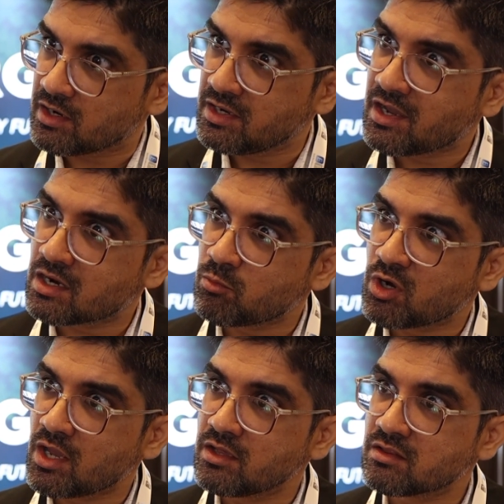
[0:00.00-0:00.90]

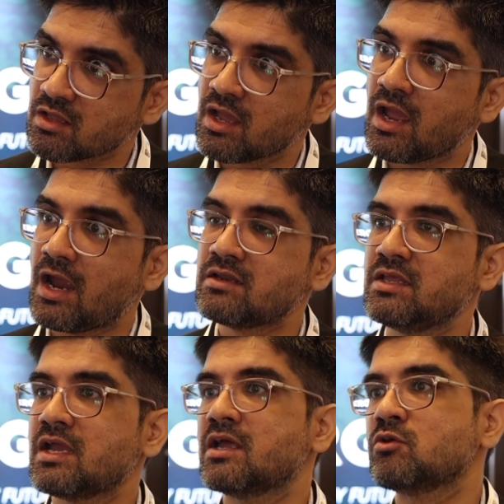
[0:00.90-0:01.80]
decarbonize and
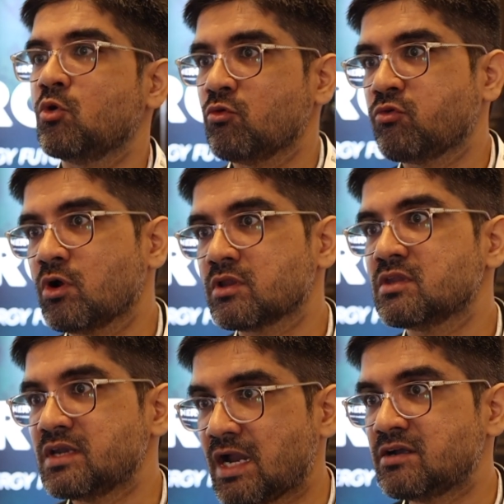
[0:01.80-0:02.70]
they can go for
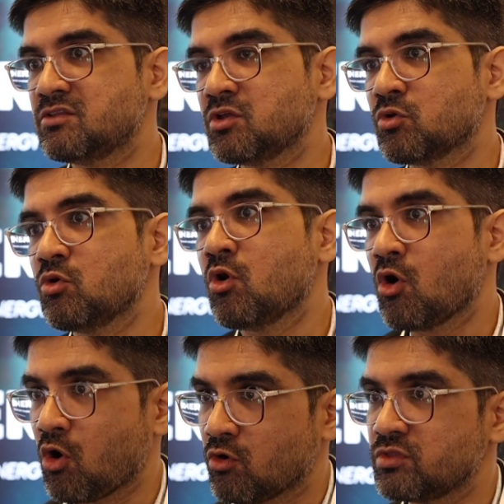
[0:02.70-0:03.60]
the net zero
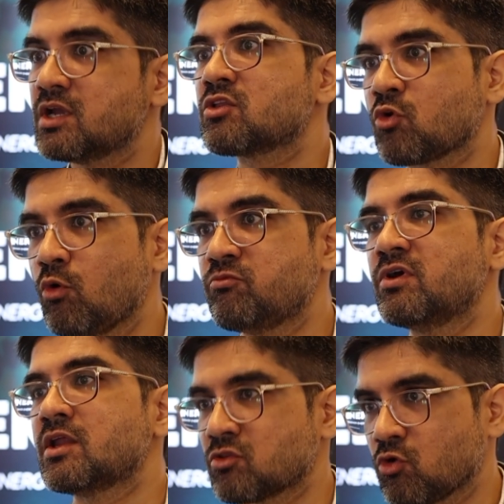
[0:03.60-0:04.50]
on their scope
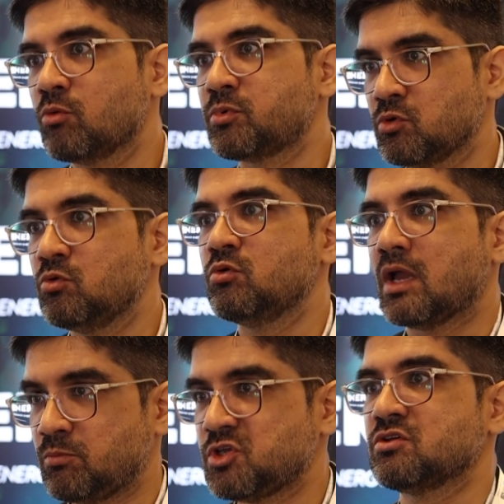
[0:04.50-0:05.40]
one and scope two
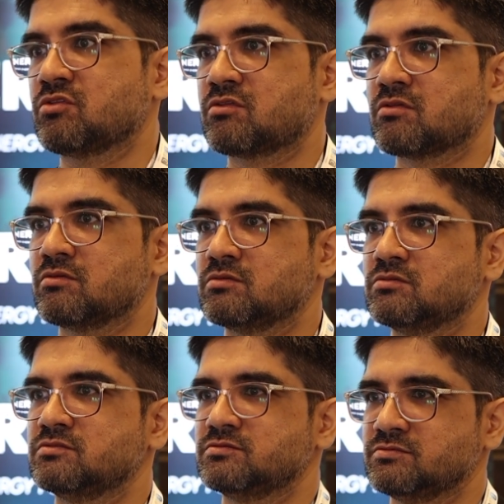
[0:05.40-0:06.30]
ambitions.
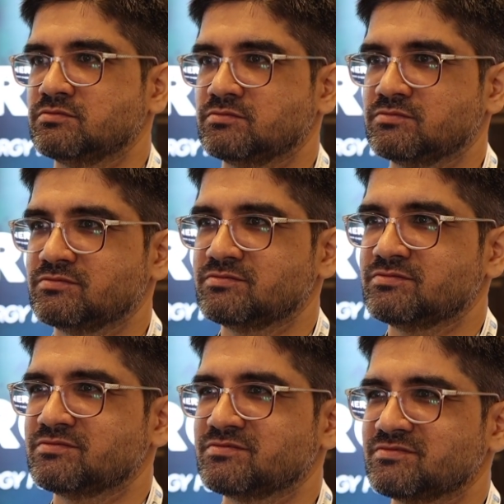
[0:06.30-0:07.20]
Okay. That's very
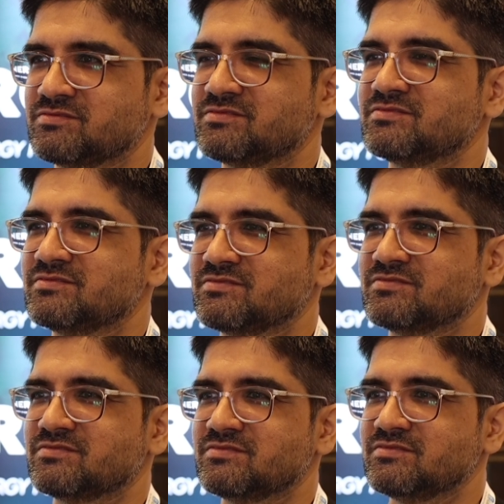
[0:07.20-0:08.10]
interesting, uh, Dhruv.
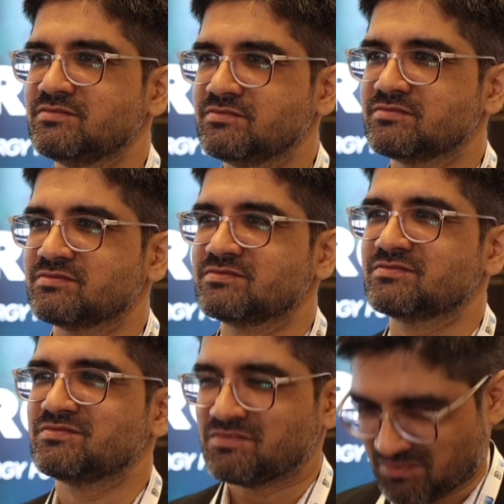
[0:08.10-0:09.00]
Thank you for your
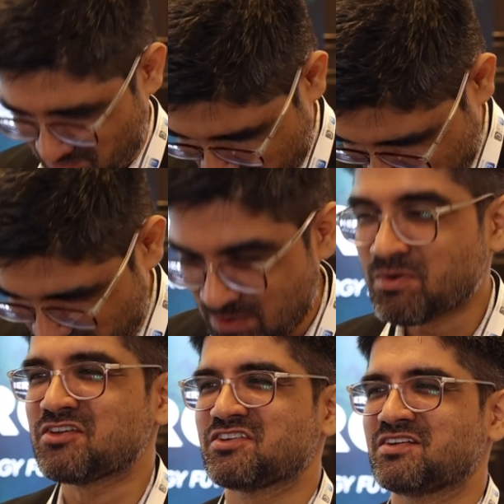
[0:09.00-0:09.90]
time. Yeah. My
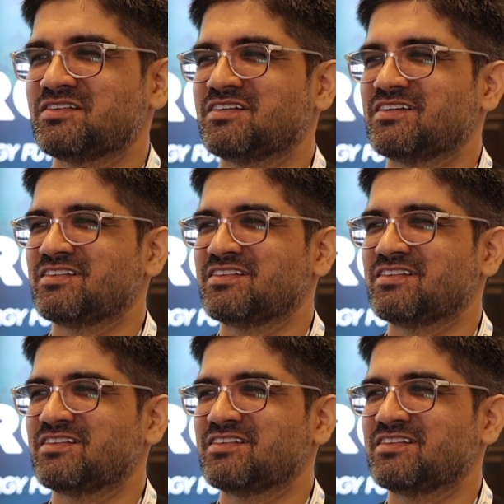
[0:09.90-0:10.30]
pleasure. Thank